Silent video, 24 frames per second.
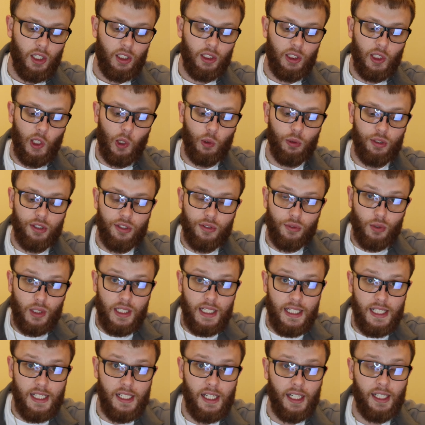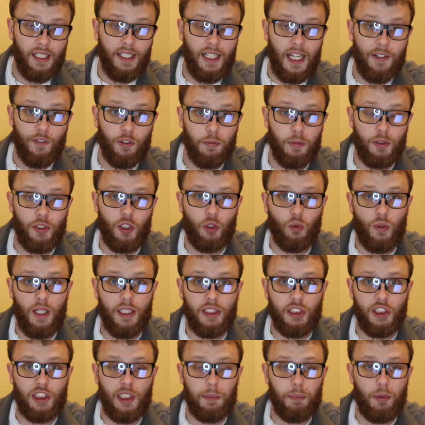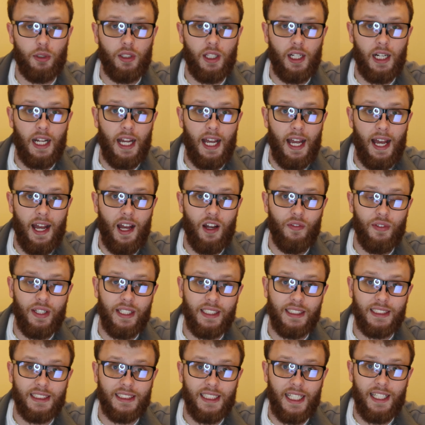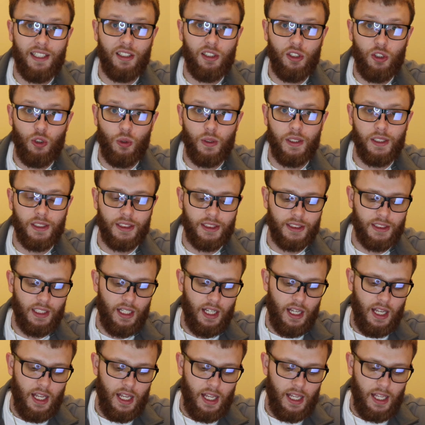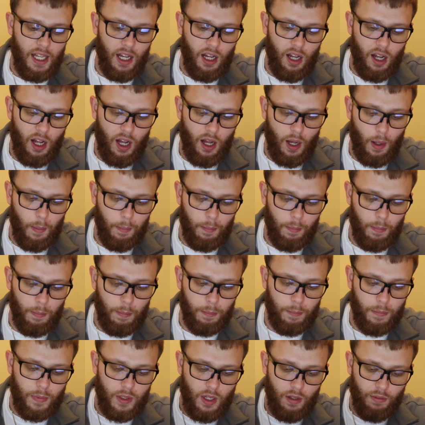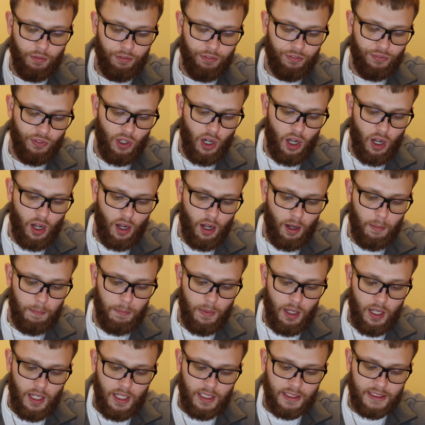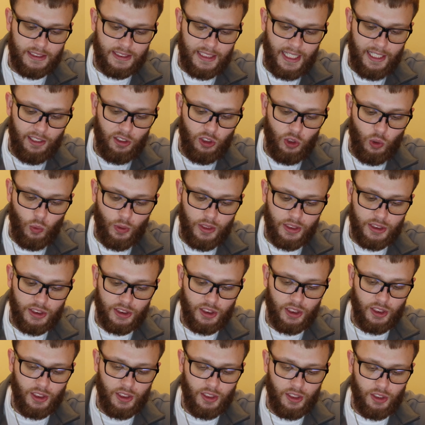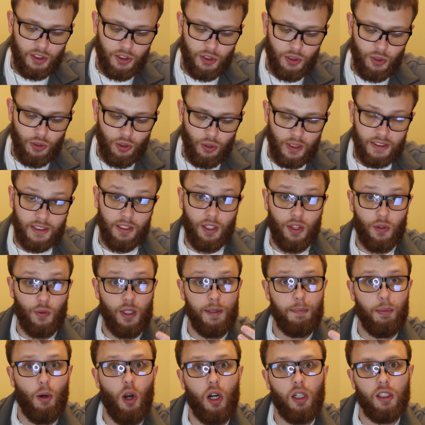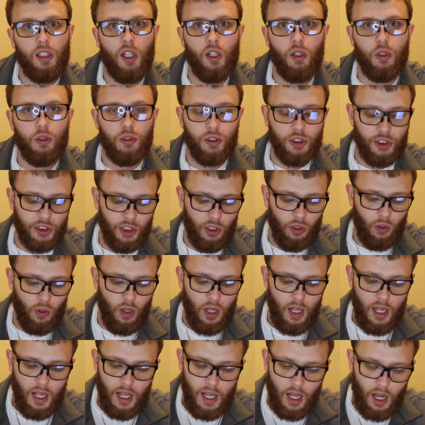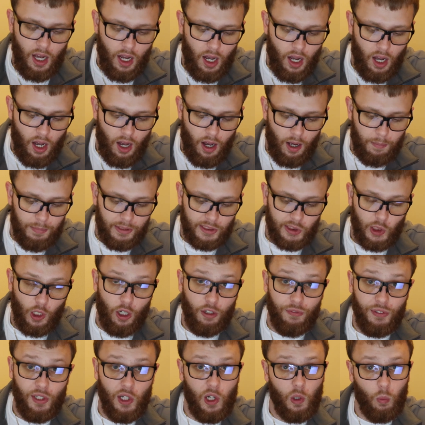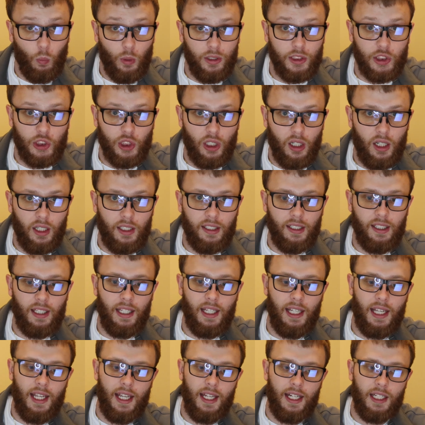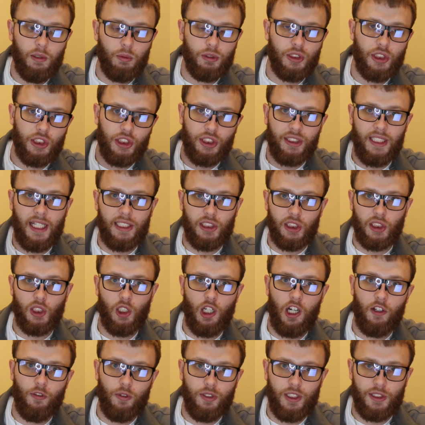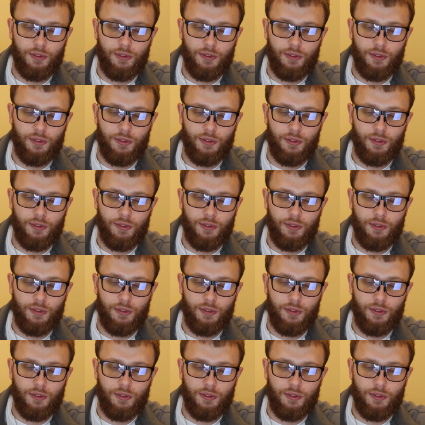Load 3 came from a direct shipper that I have in St. Louis. From St. Louis to, it's a 3-part load. So this all fit on one truck, and it was just sectioned off with